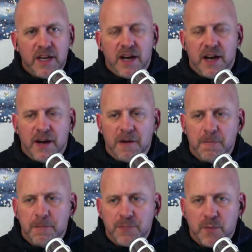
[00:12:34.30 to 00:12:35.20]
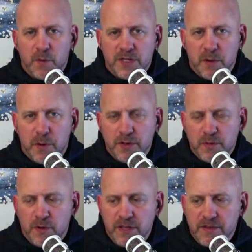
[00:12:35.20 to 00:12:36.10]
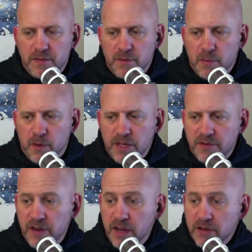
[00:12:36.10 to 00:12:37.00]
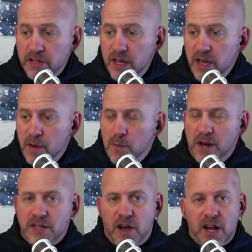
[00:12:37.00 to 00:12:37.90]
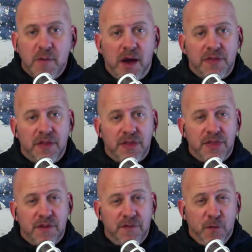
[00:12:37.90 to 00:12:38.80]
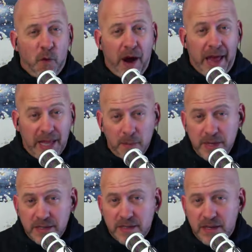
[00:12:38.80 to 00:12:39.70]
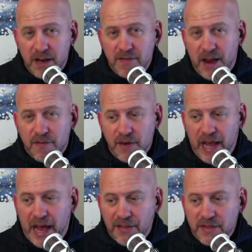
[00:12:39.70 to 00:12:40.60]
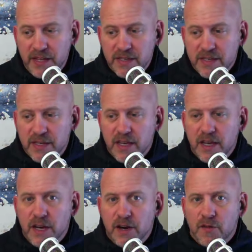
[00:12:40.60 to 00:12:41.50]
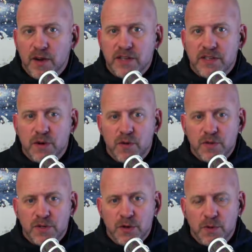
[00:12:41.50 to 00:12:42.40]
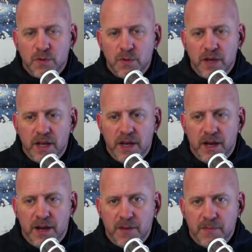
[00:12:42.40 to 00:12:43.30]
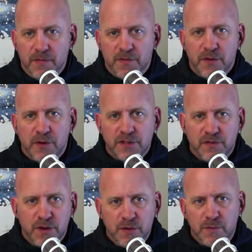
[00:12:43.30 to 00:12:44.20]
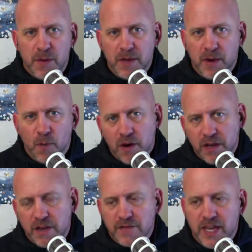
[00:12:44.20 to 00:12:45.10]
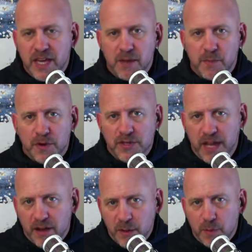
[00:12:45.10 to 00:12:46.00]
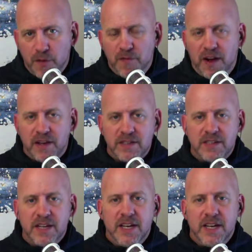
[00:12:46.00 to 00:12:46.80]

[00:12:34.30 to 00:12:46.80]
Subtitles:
where I started posting more of these videos. But I talk about the 4 elements of every athlete, right? So for those of you maybe at work, you've taken personality profiles.